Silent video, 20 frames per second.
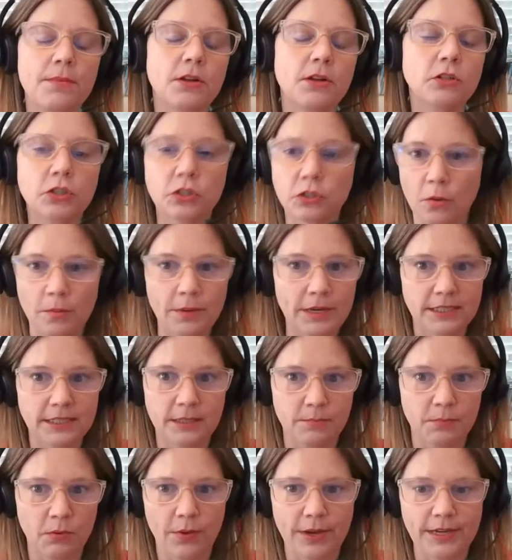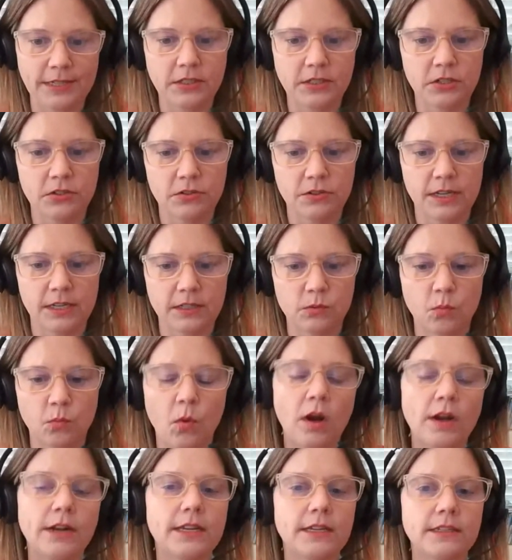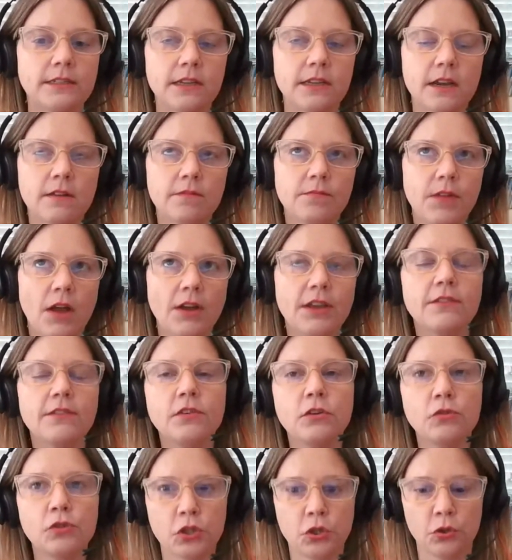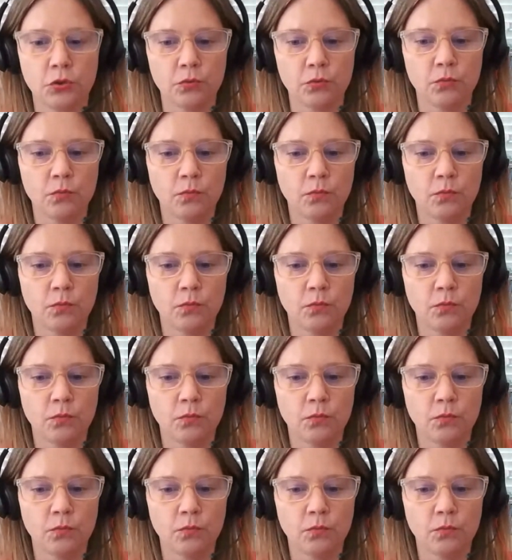there's so many simple ways to do this. One is, I'll give you two.